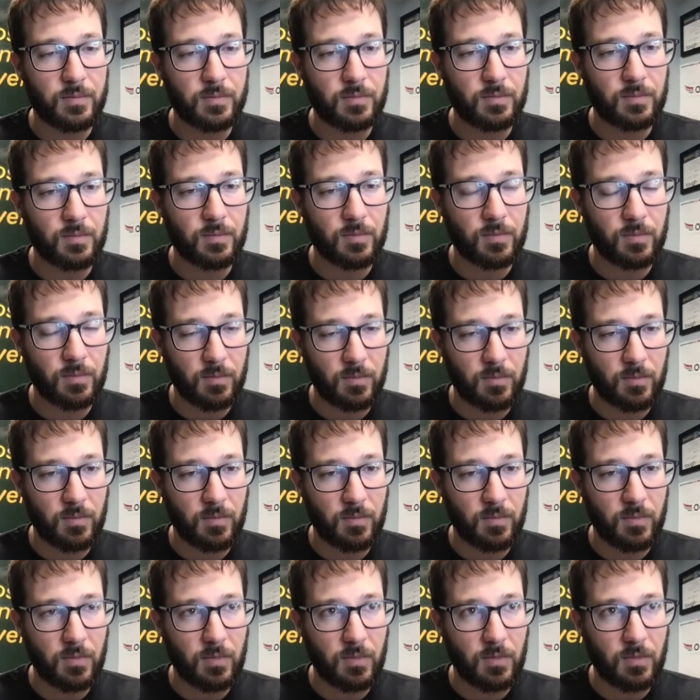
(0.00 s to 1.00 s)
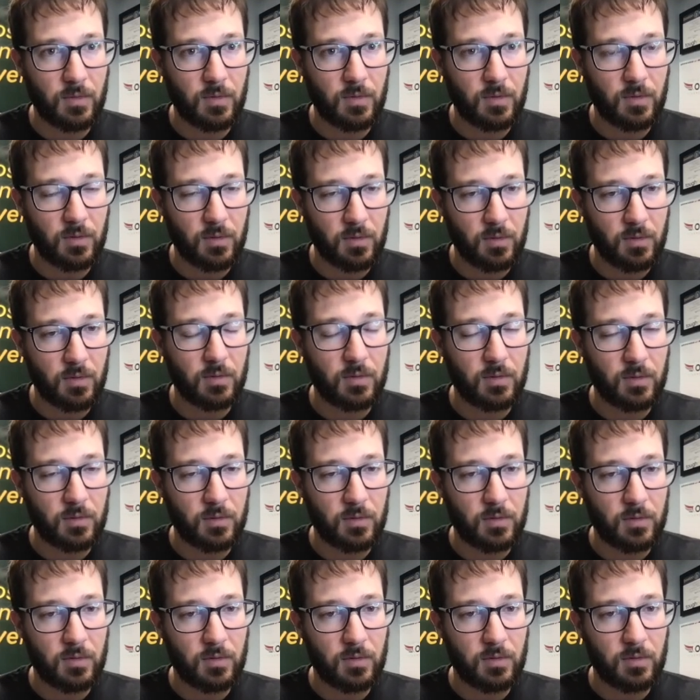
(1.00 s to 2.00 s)

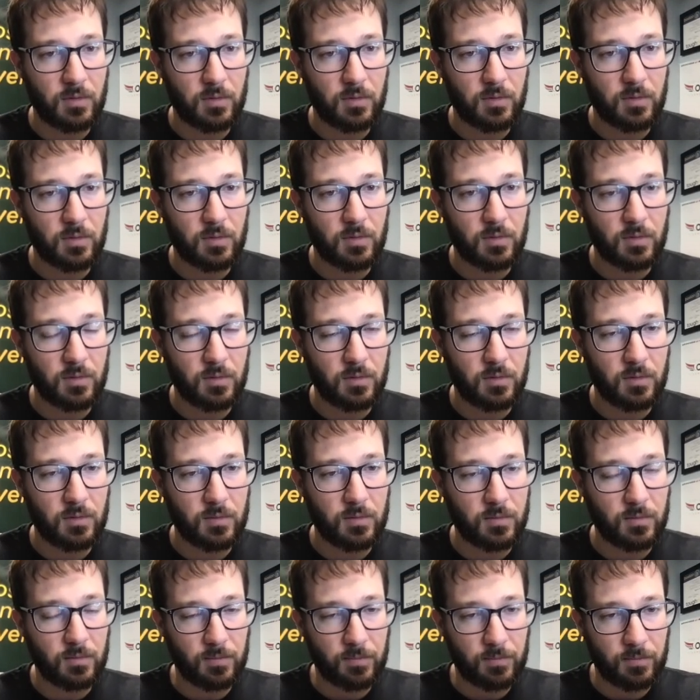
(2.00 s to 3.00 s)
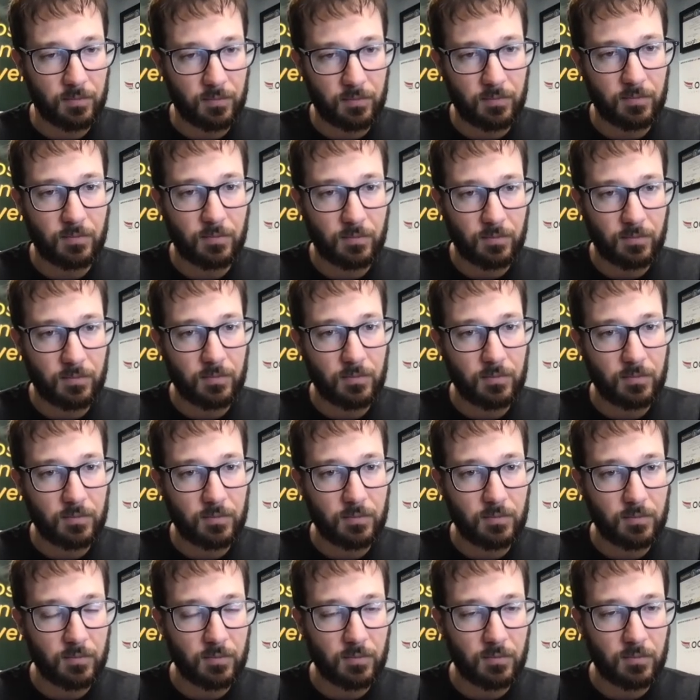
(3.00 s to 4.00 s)

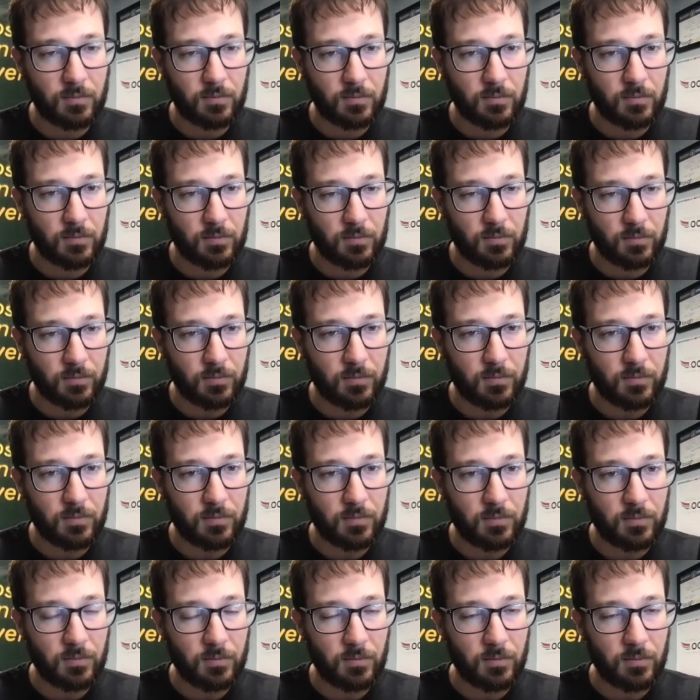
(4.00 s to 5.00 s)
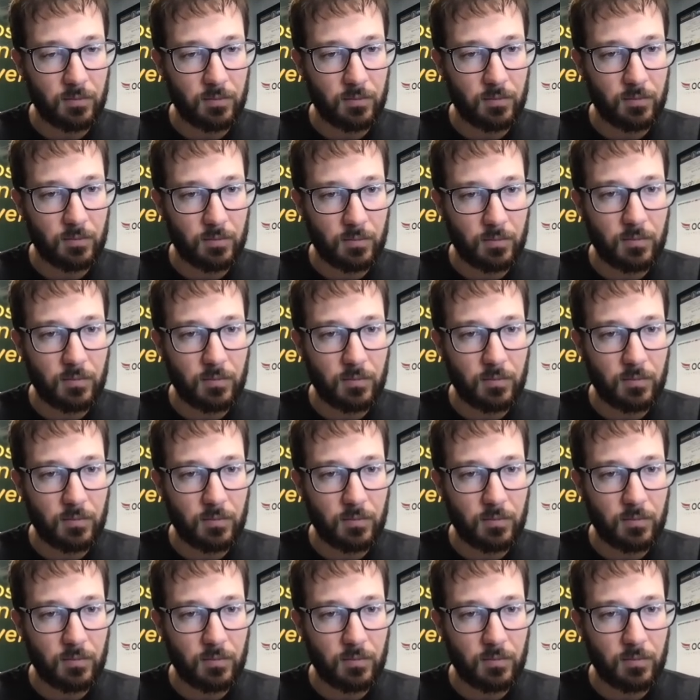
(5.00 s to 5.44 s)
This person isn't speaking.